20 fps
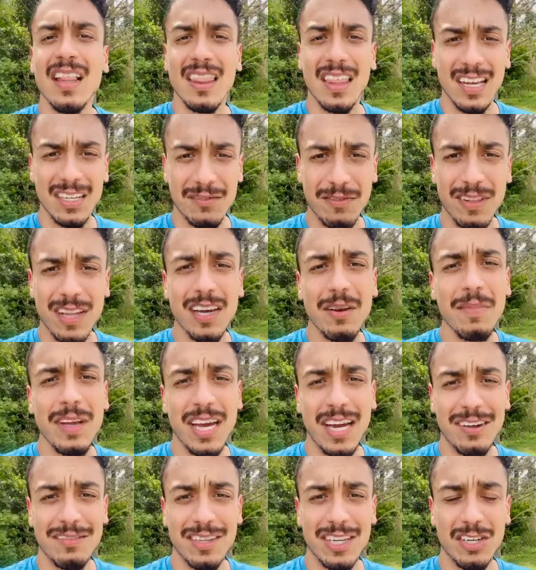Thanks for letting me
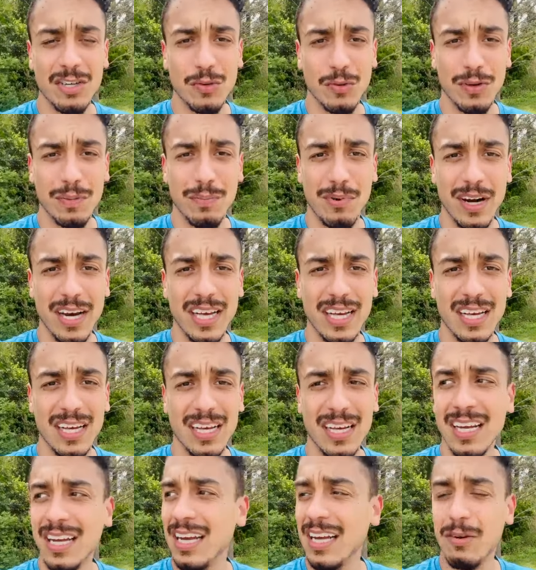have this short break.
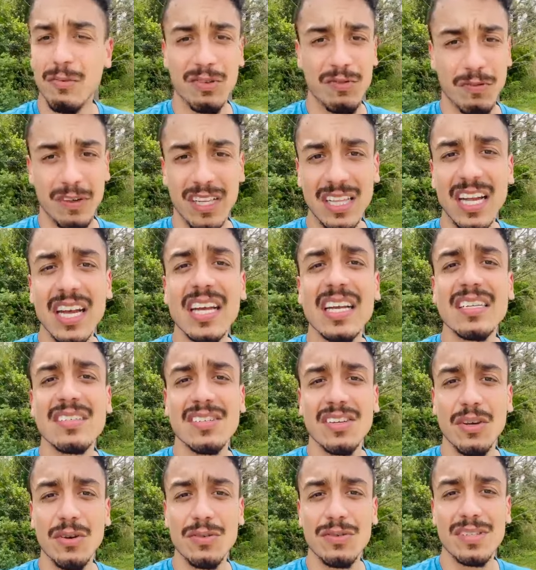It was really an
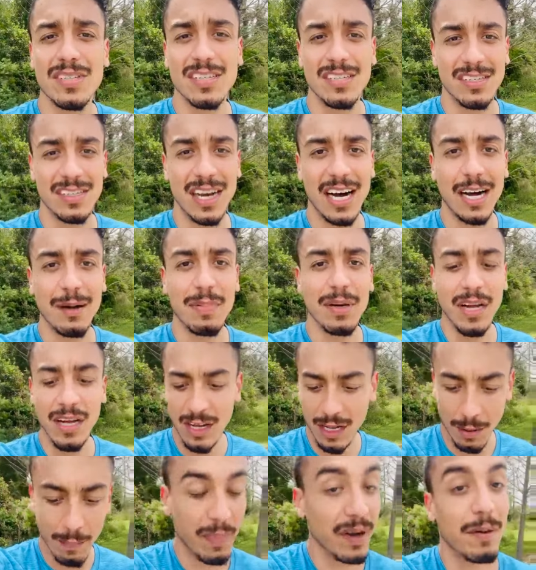excuse to stop,
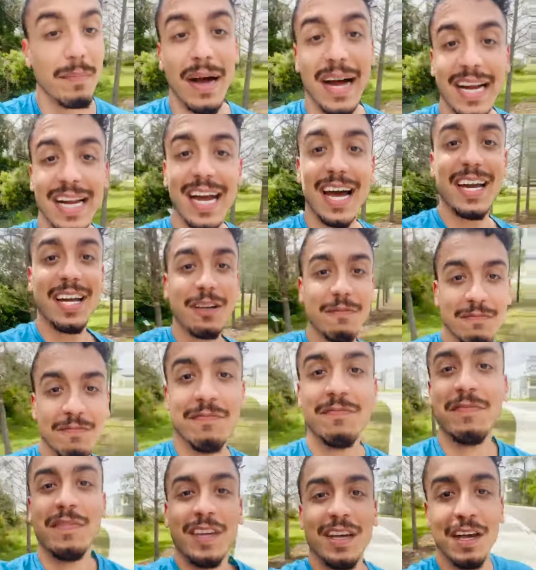but I'm back at it.
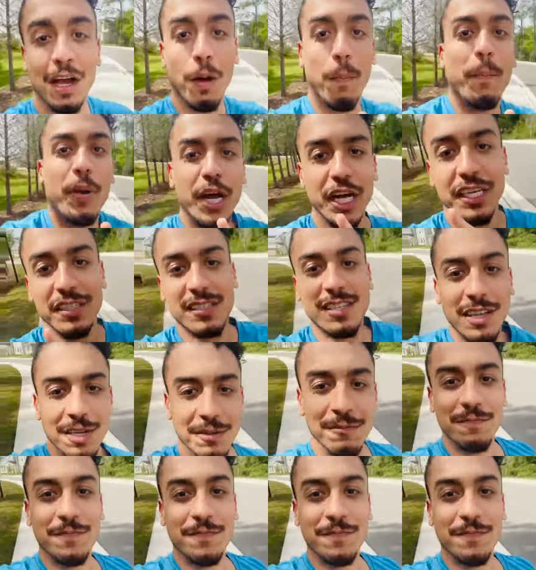Peace.